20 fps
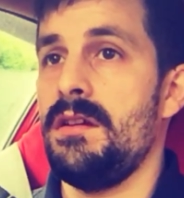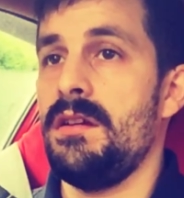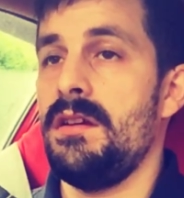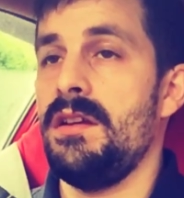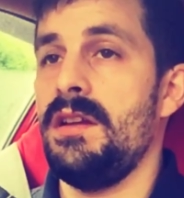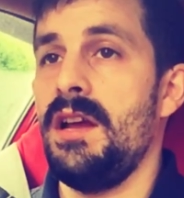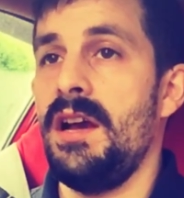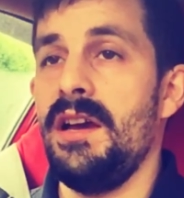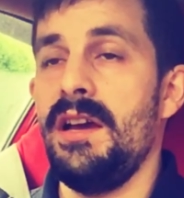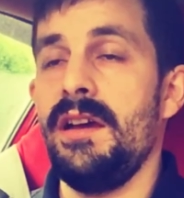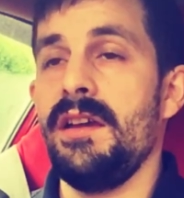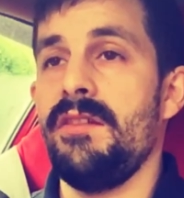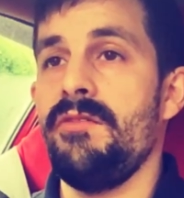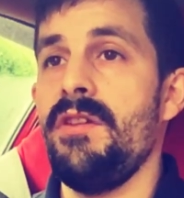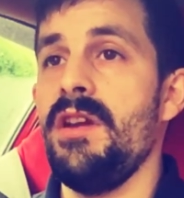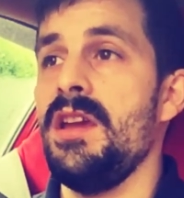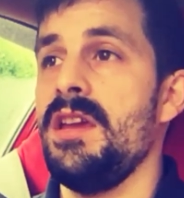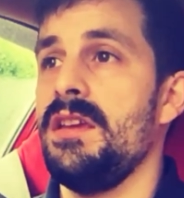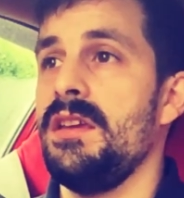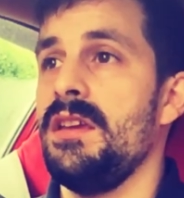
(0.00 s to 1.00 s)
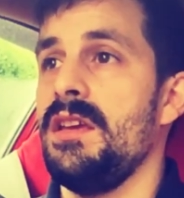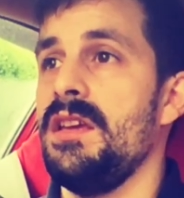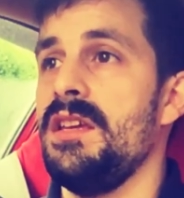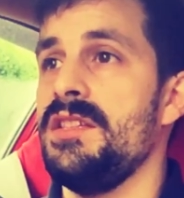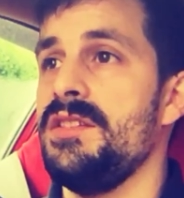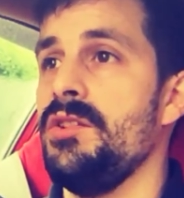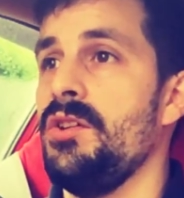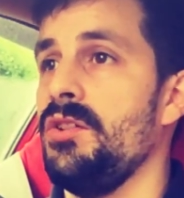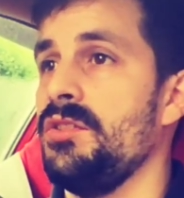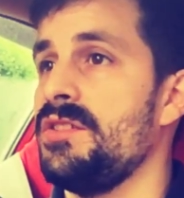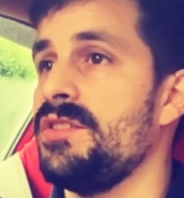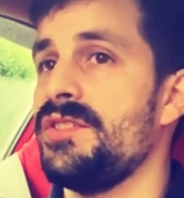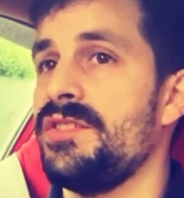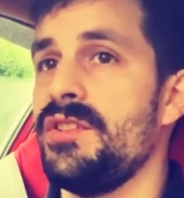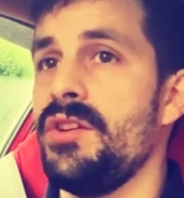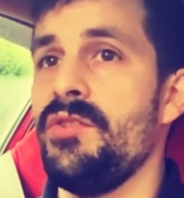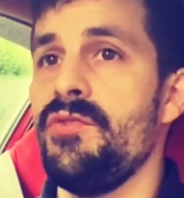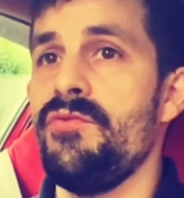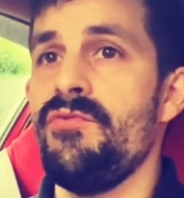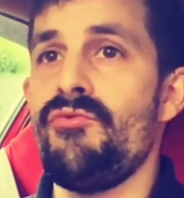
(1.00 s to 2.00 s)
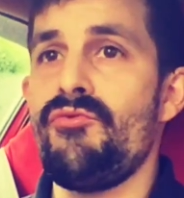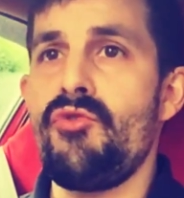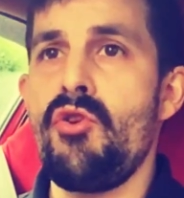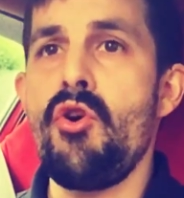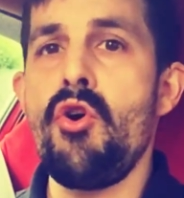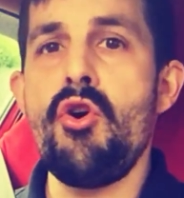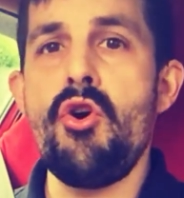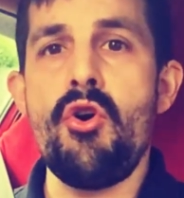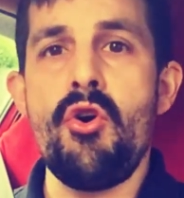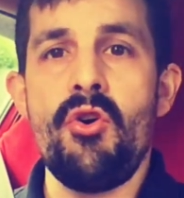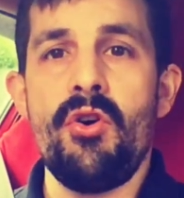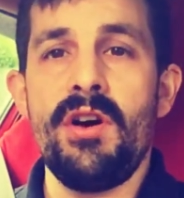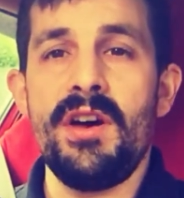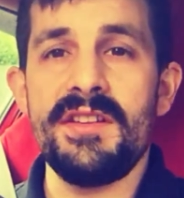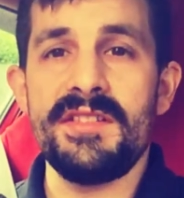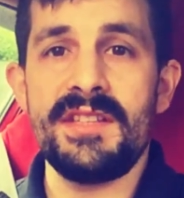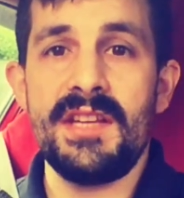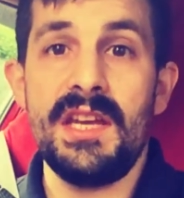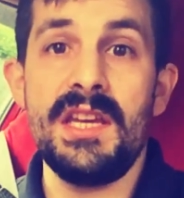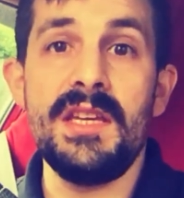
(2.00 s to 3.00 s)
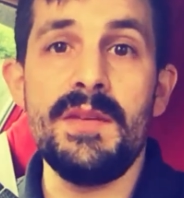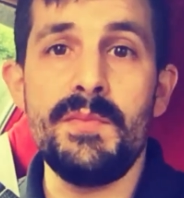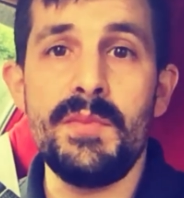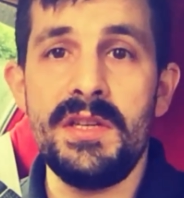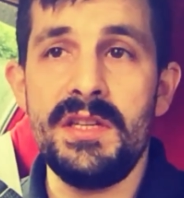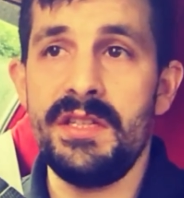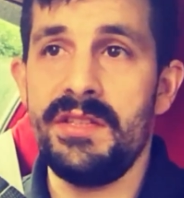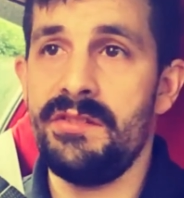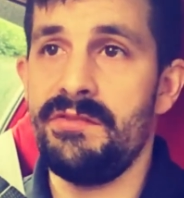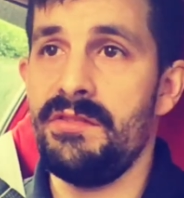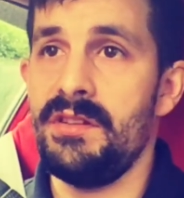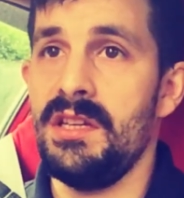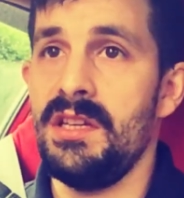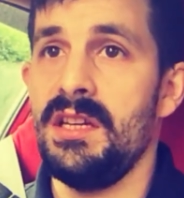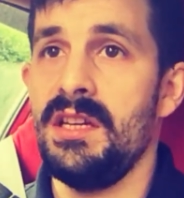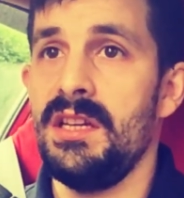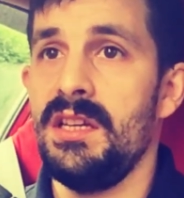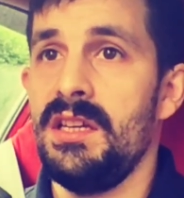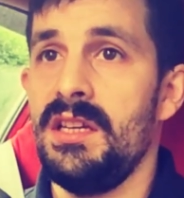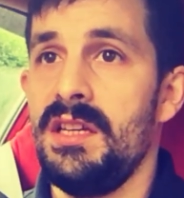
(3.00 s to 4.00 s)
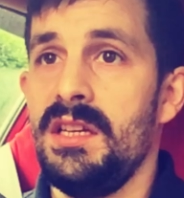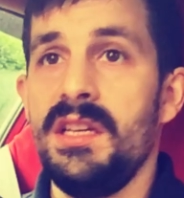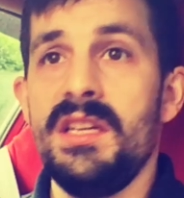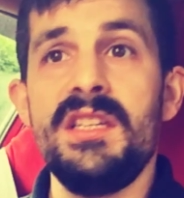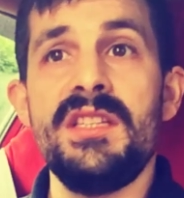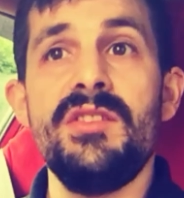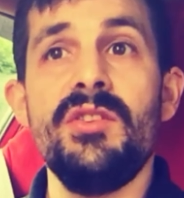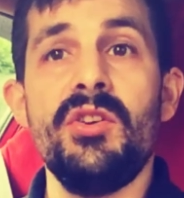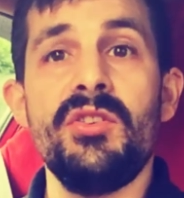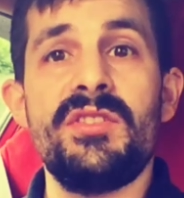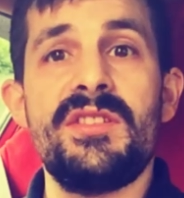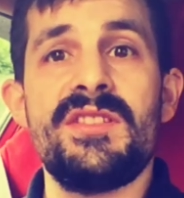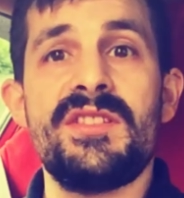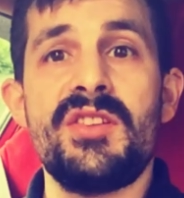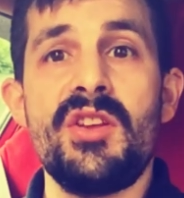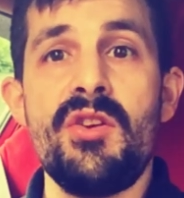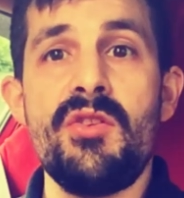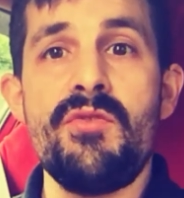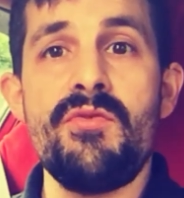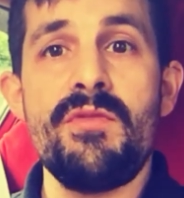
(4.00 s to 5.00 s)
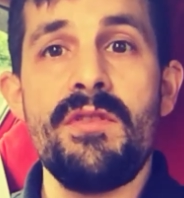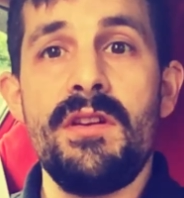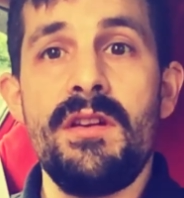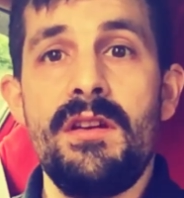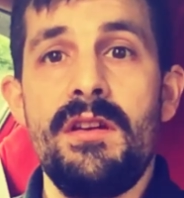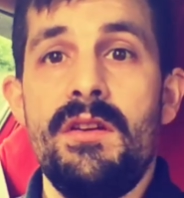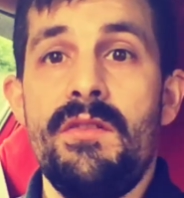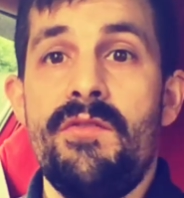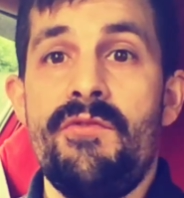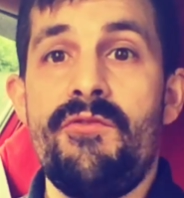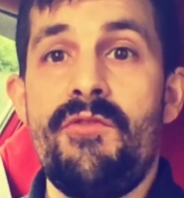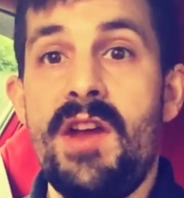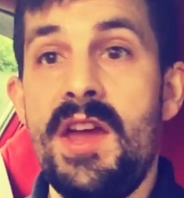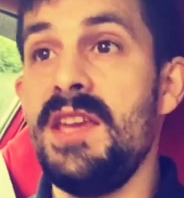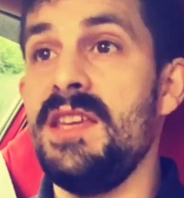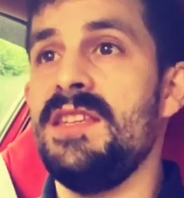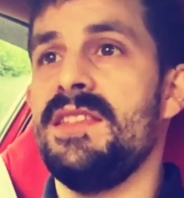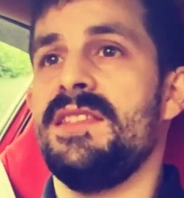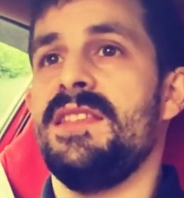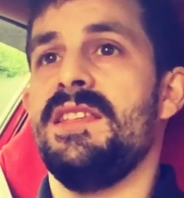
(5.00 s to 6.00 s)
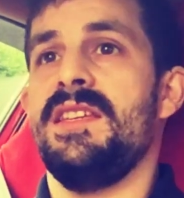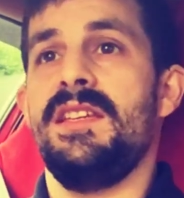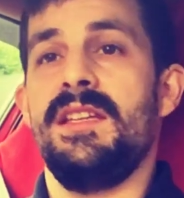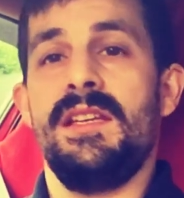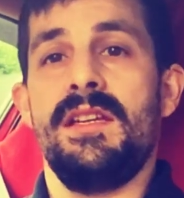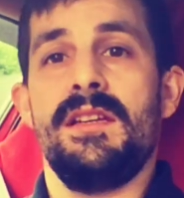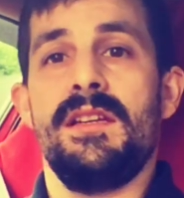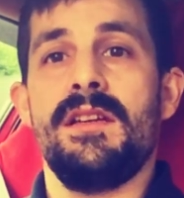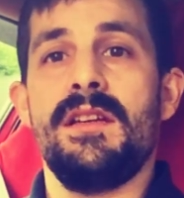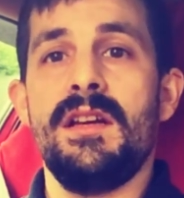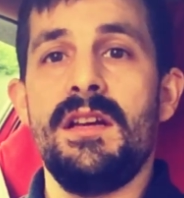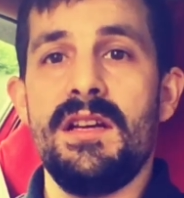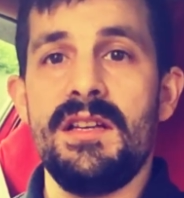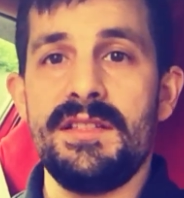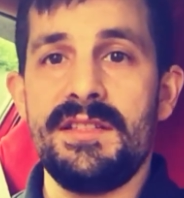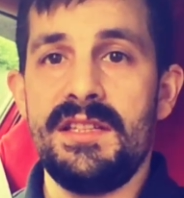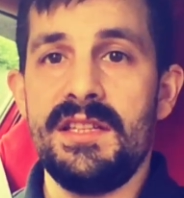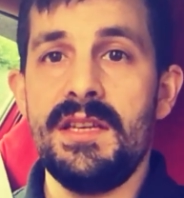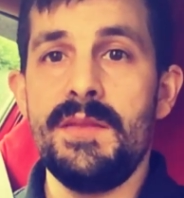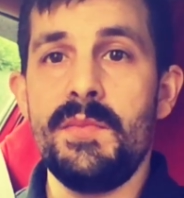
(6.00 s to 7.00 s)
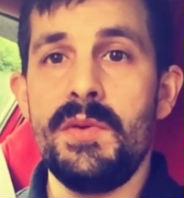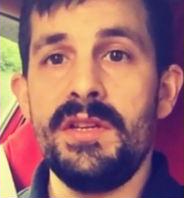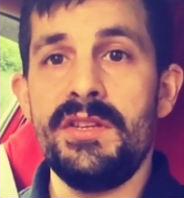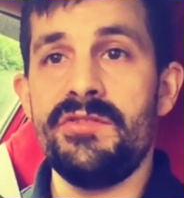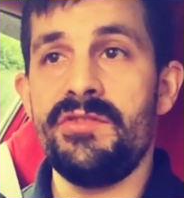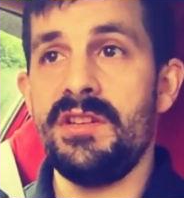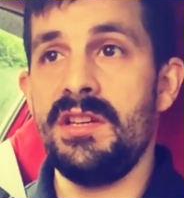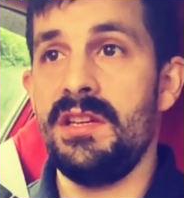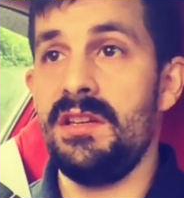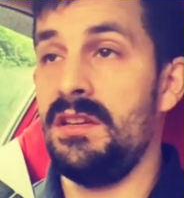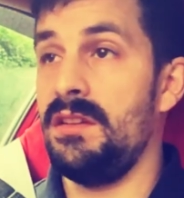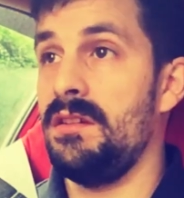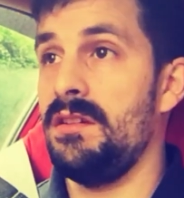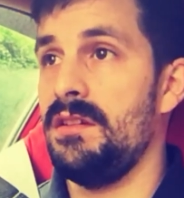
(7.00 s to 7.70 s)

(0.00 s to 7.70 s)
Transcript: I agree, it's not so raw as the EP3, it's not so racy as the EP3,